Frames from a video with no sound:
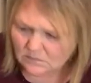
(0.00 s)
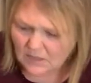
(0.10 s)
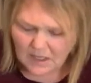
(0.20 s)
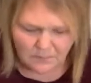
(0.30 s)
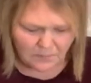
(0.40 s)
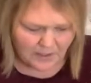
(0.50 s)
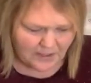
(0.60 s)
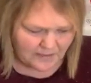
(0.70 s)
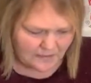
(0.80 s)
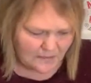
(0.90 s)
heat
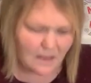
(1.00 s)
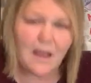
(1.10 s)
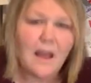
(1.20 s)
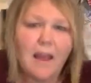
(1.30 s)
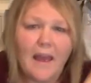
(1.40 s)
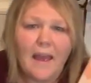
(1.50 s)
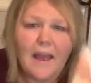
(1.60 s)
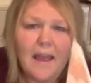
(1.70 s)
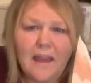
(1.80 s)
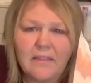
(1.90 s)
press.
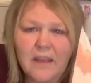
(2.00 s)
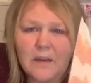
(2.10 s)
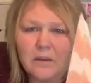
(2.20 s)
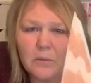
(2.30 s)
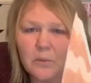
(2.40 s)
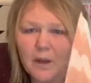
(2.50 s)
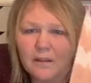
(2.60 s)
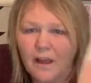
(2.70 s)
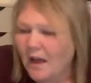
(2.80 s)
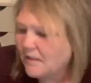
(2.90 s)
And then
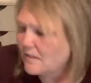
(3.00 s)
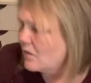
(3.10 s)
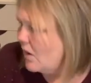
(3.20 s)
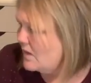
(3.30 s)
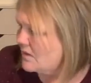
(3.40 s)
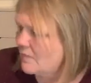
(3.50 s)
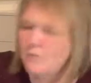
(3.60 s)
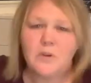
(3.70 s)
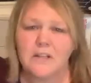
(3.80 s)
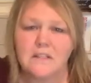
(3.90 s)
voila. So all I'm
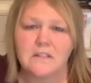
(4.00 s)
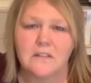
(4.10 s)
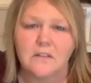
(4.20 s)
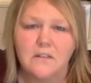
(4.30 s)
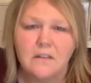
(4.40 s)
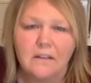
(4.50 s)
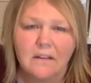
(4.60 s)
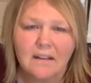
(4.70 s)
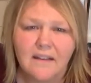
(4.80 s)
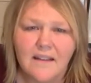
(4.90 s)
going to do,
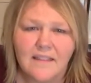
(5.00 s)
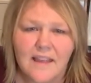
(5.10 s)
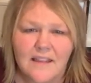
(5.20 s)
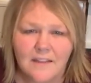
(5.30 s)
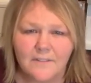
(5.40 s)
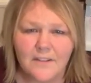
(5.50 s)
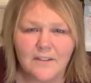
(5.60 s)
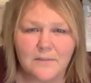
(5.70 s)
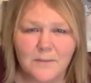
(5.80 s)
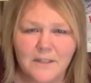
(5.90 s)
thank you for the
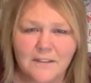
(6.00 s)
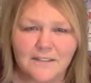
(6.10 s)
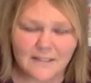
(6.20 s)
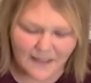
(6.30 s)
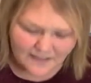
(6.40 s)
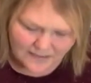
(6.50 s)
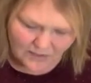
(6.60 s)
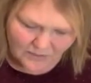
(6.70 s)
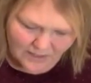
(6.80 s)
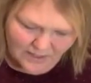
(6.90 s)
sprinkles. Hi,
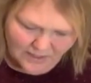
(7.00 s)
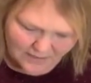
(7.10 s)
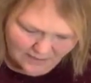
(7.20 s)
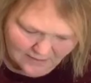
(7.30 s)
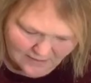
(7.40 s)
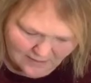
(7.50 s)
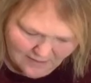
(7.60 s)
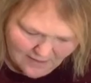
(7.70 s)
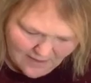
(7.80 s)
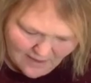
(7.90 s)
Sonia.
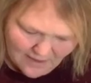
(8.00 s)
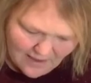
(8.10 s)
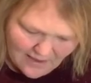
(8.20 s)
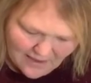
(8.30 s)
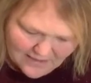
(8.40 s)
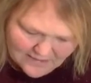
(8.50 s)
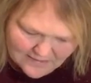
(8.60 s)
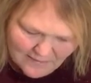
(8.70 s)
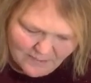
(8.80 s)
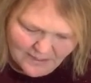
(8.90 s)
Is
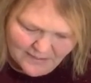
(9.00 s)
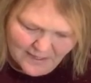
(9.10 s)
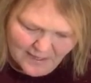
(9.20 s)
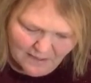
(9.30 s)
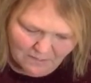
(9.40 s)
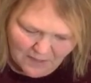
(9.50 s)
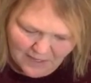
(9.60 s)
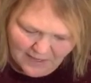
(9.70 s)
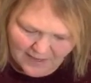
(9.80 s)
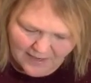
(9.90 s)
I'm going to take
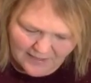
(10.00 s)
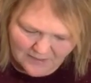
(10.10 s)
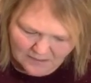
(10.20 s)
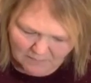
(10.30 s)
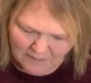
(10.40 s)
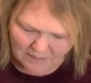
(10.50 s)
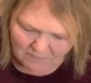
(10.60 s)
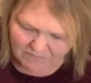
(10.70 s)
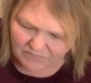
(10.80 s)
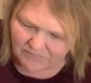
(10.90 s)
my
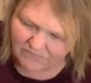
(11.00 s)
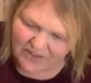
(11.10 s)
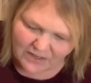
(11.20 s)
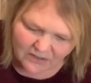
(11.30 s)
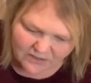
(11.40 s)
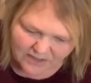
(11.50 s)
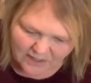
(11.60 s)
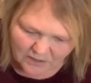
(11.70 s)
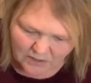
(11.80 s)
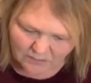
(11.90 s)
finger
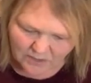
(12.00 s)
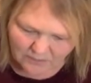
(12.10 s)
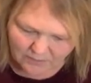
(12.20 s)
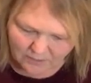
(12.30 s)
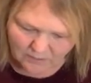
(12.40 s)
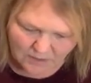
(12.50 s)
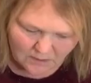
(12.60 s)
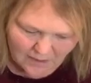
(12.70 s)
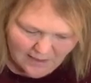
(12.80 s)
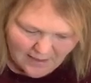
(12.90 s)
sander, whatever you want,
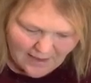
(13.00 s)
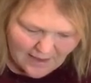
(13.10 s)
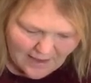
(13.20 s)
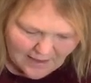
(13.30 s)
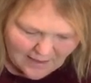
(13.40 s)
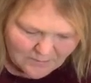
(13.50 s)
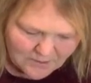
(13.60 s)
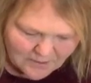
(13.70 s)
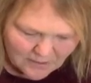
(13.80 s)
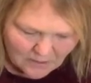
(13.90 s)
and I'm just
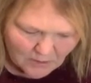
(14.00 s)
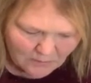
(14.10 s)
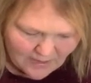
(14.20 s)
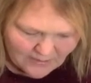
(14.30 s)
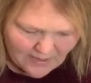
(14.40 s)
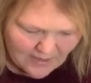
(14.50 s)
going to go around the